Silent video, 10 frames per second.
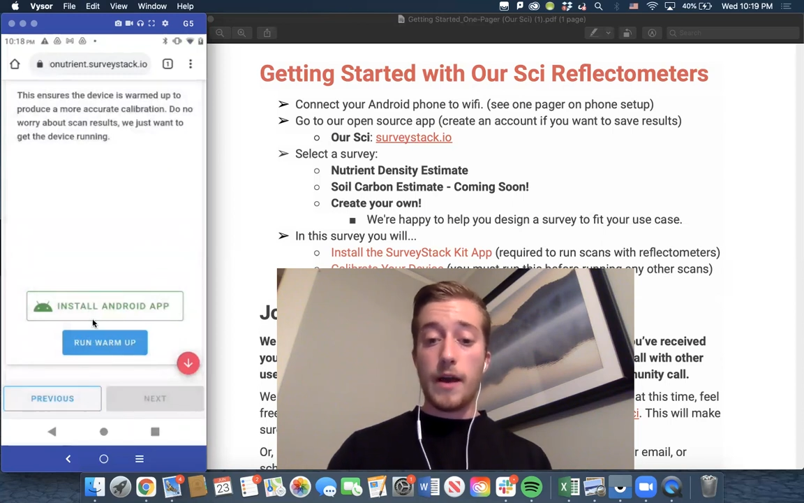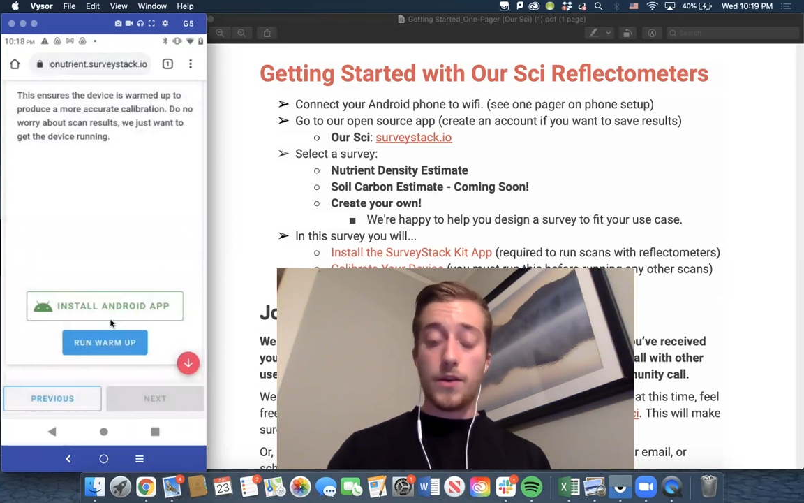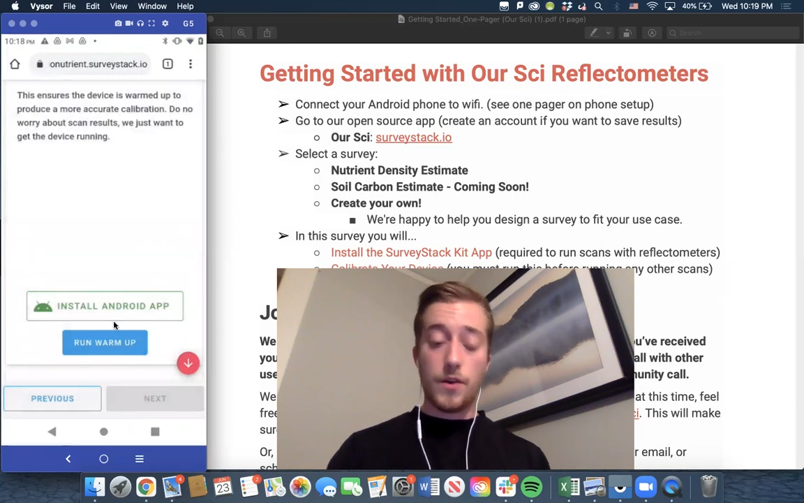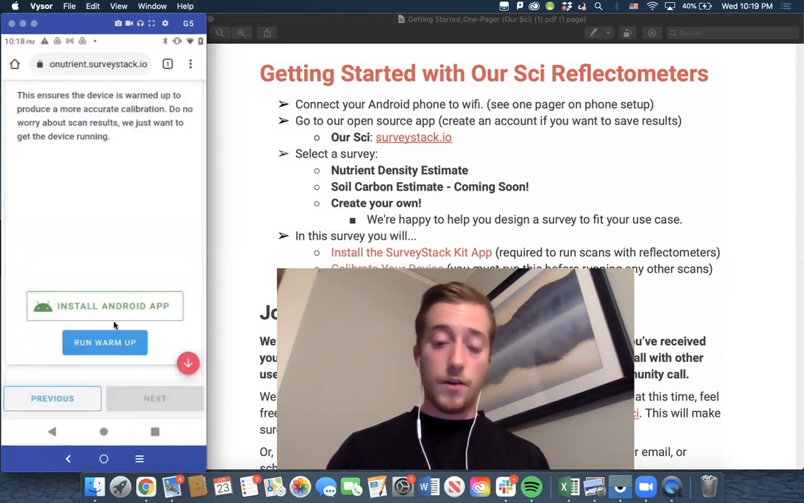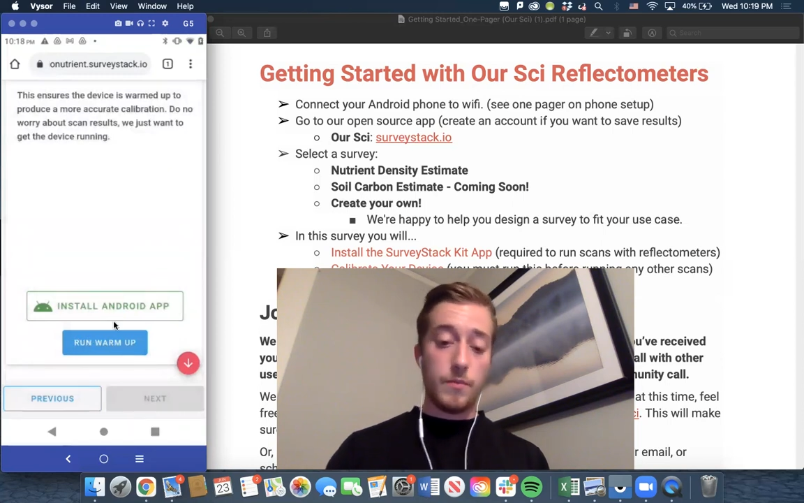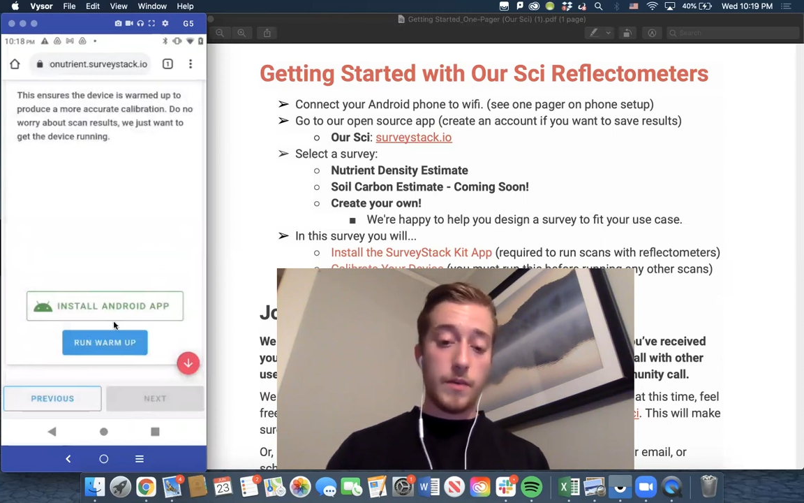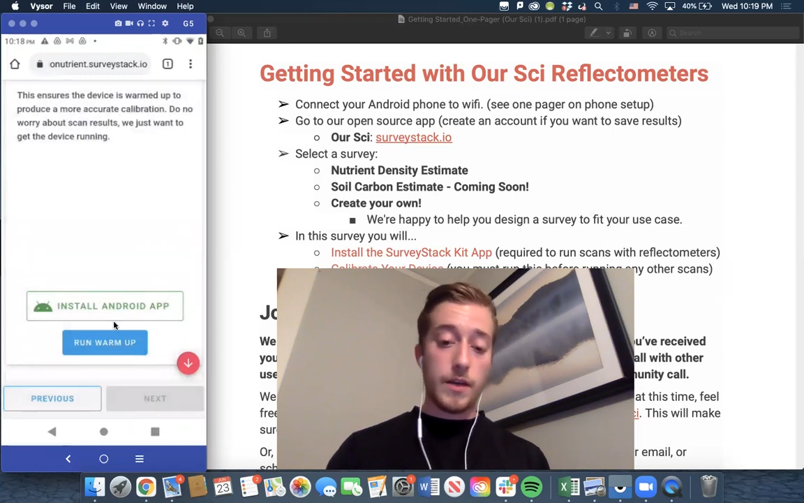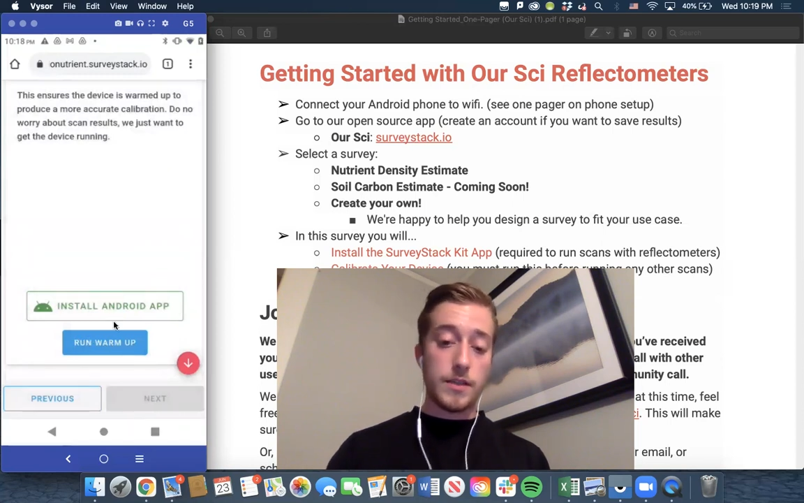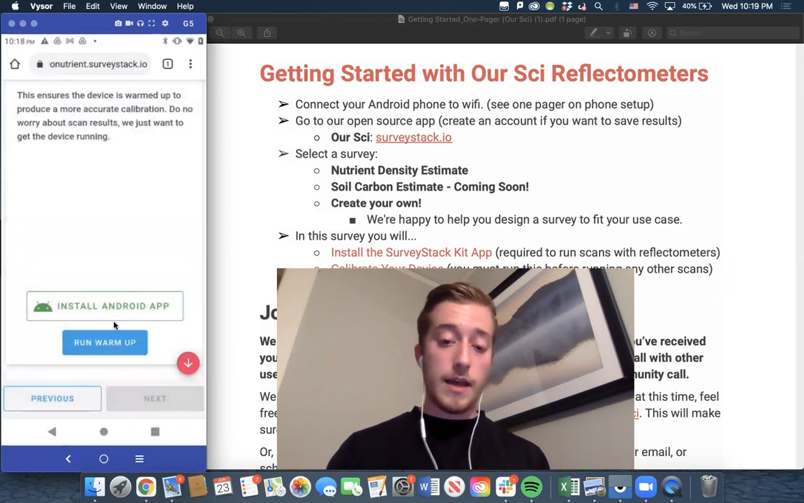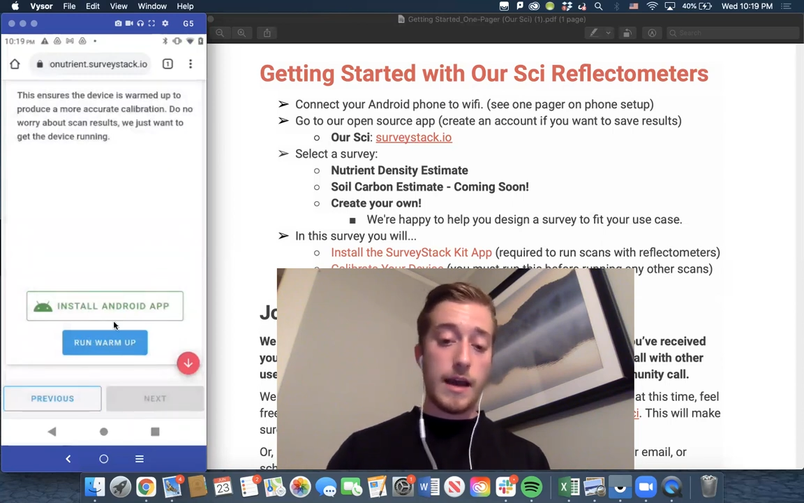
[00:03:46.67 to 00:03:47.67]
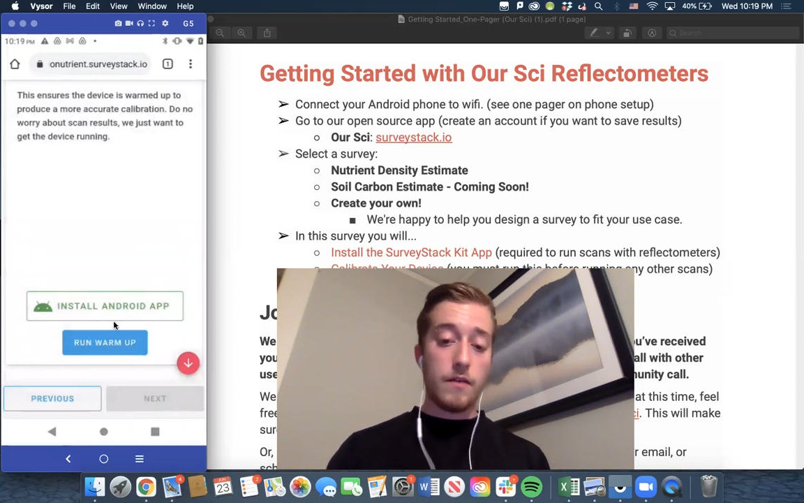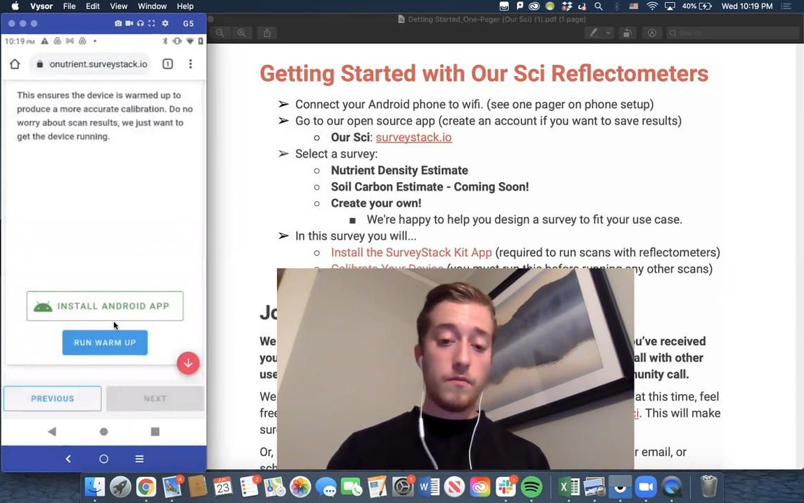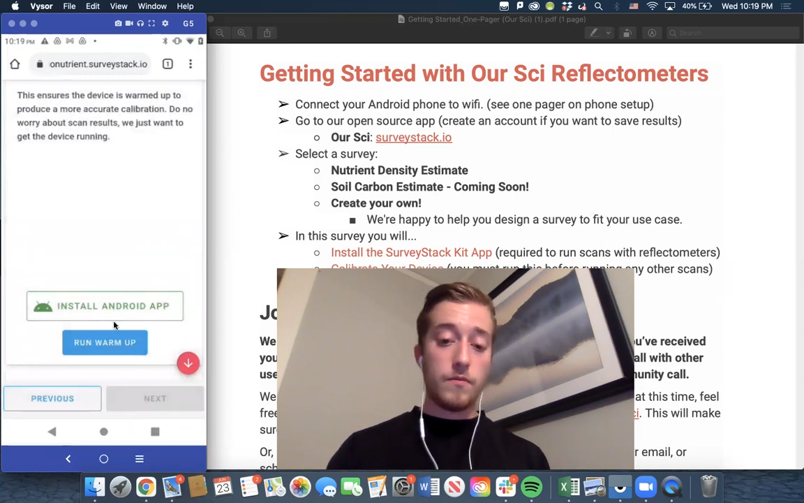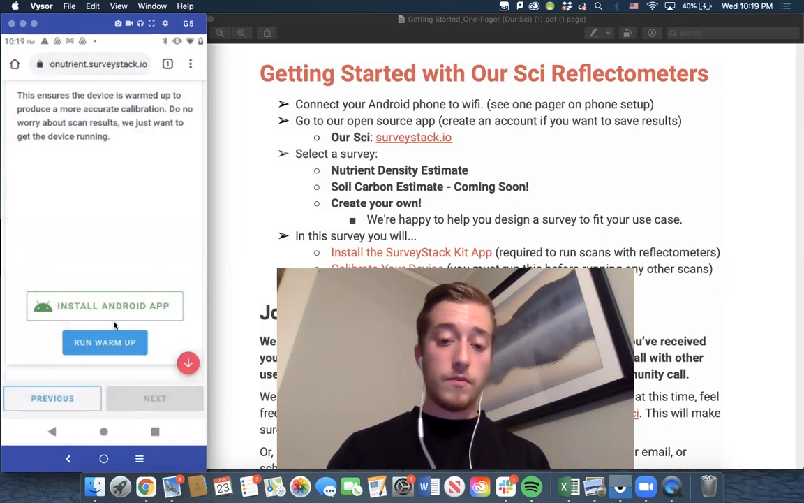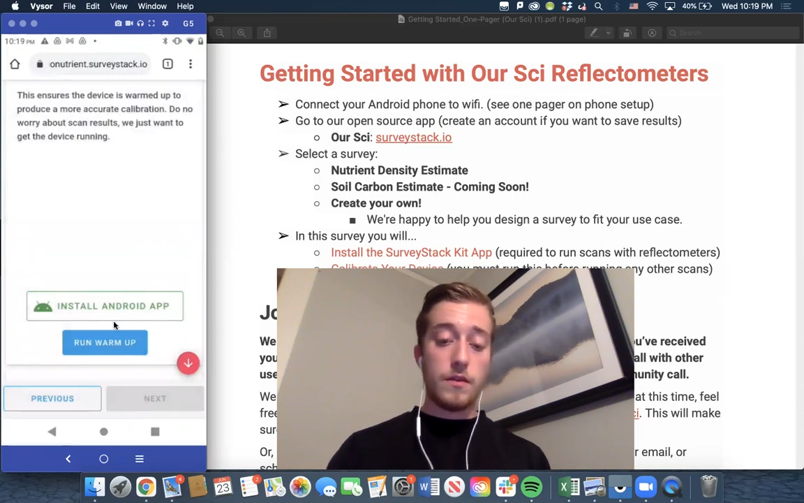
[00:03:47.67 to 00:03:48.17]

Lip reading: I could because I have